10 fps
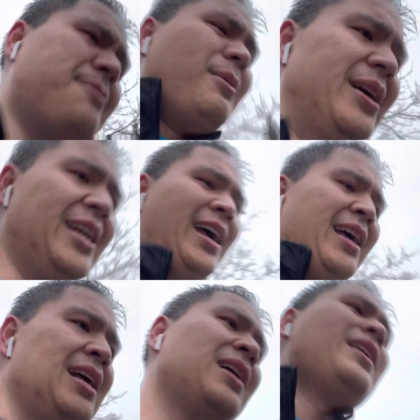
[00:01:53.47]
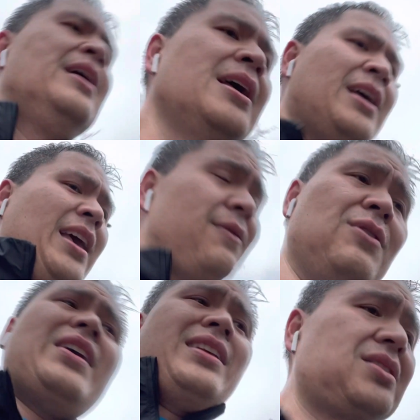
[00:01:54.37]
But if you
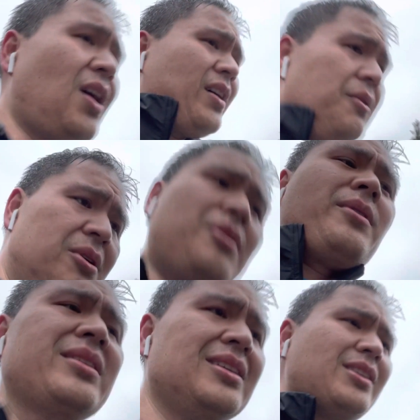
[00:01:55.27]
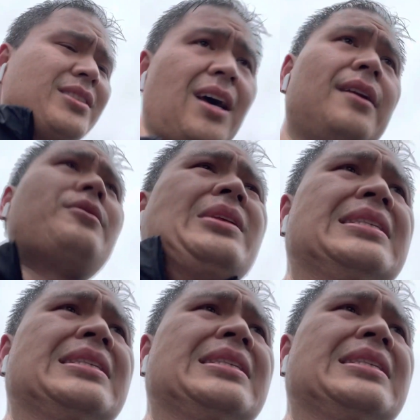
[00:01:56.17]
can't talk while you're running, you just gotta run